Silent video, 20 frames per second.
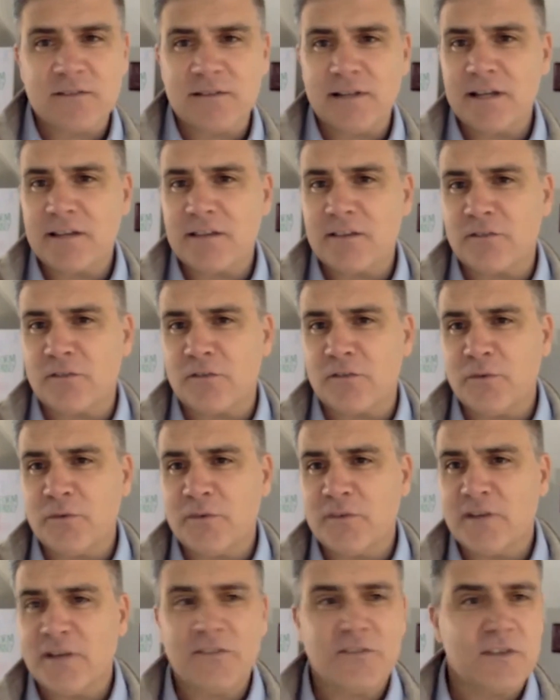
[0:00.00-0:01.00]
like this, it's always
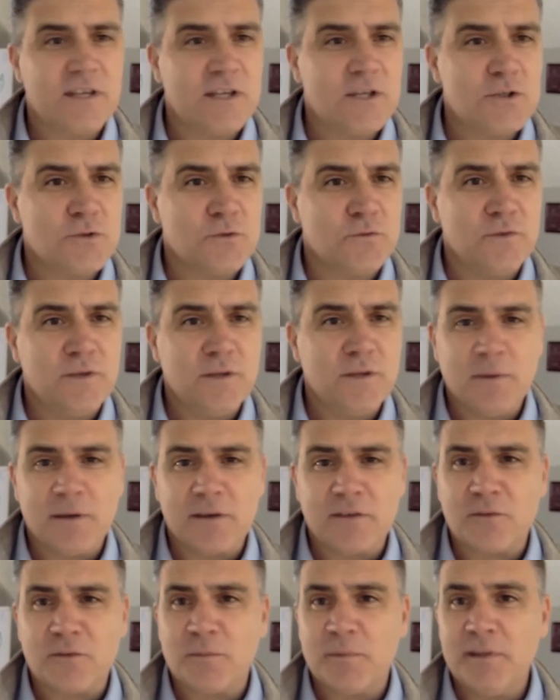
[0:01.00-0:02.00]
nice to get your feedback.
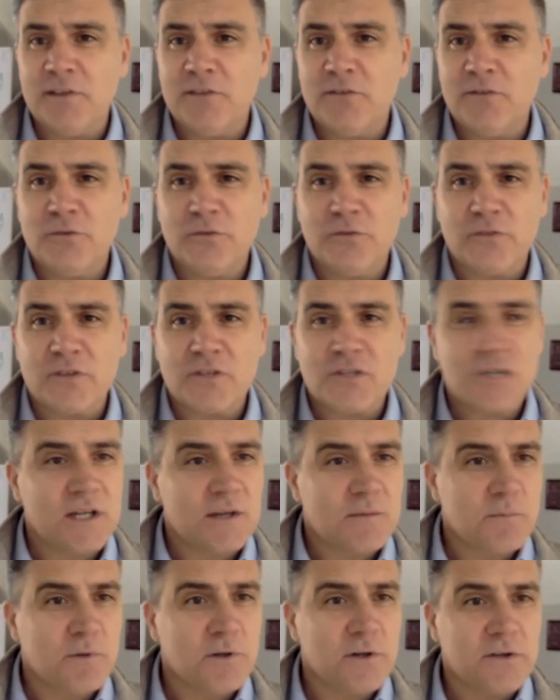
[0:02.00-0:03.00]
So please use the
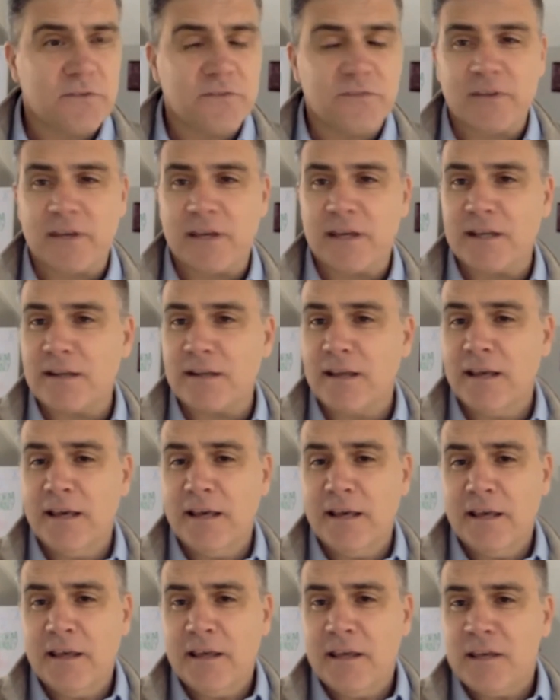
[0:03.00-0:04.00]
chat box. And
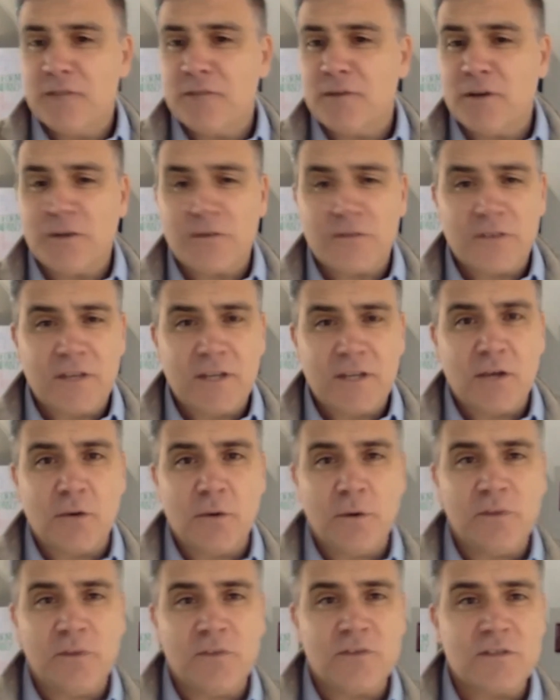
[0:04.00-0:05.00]
if I ask any
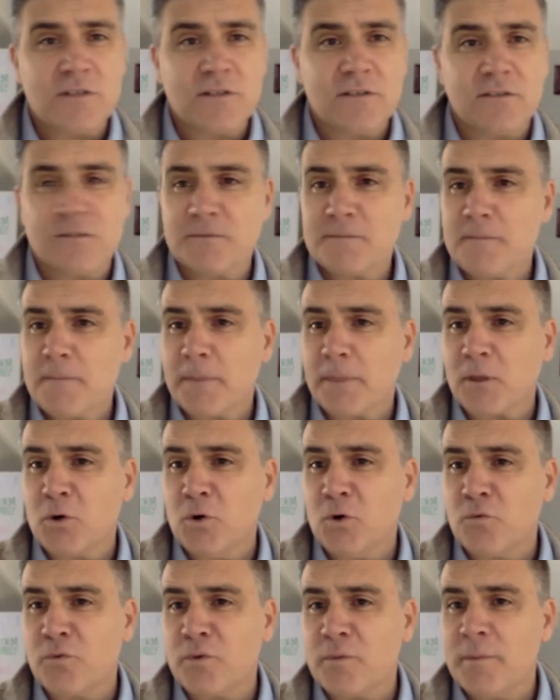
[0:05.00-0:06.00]
questions,
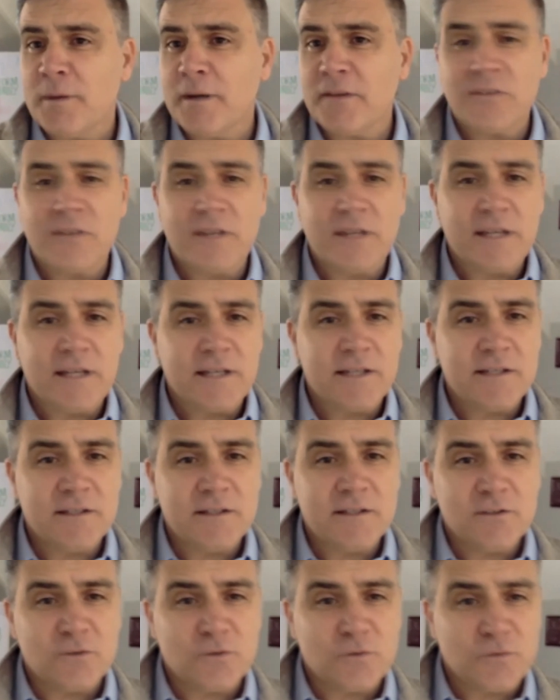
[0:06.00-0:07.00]
or if we bounce any
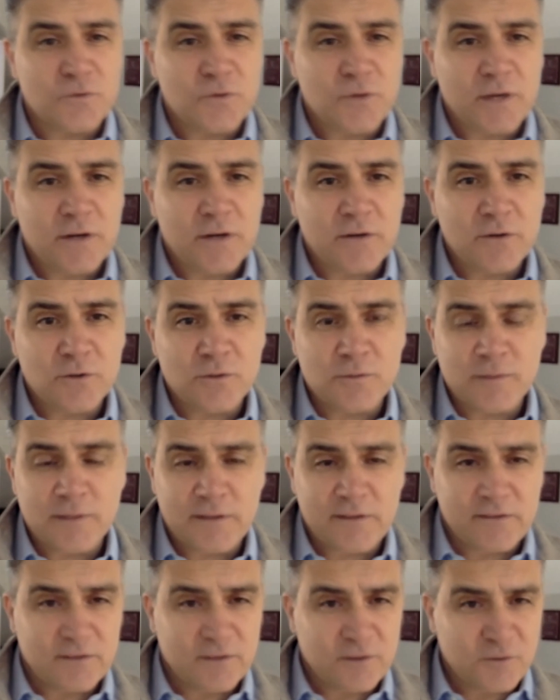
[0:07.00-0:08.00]
ideas, or if you, Harry or
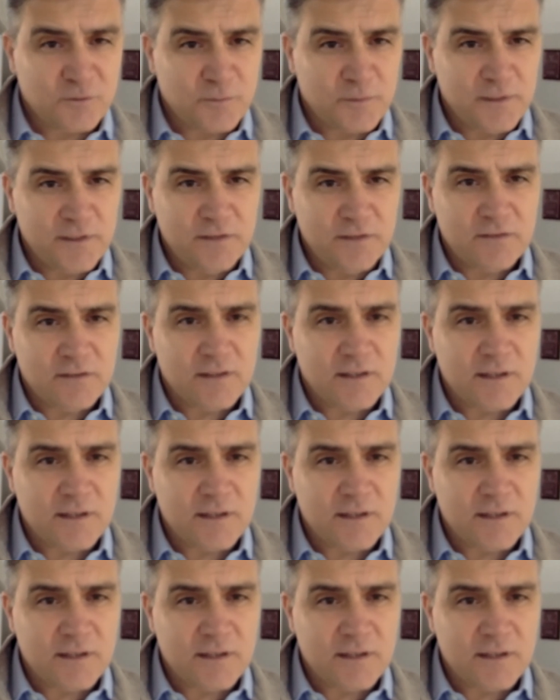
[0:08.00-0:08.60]
myself, please